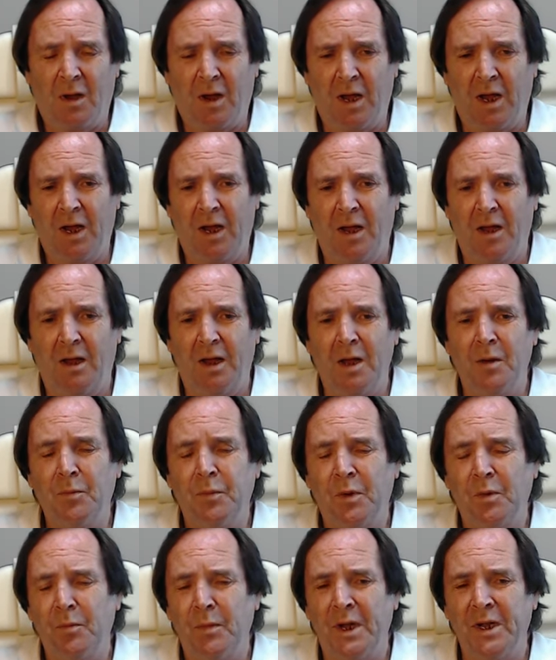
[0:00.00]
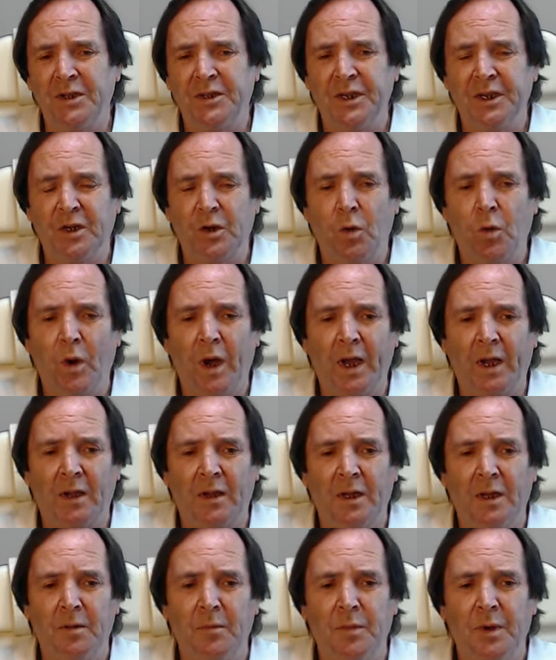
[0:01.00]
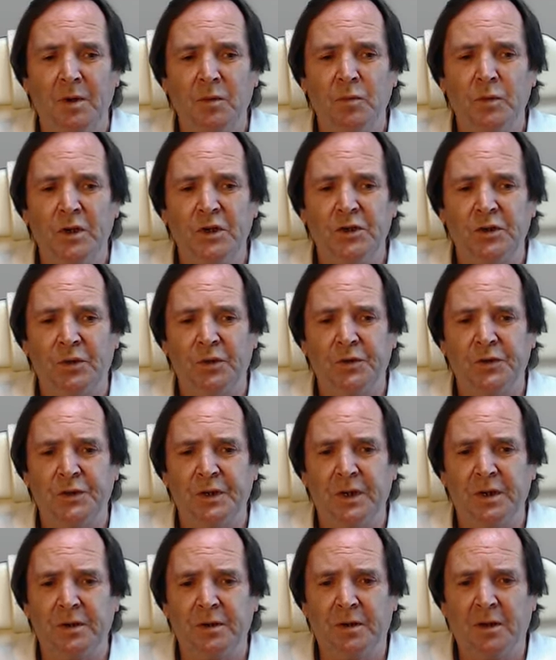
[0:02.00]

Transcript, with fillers: uh, implemented quickly, but we shall see.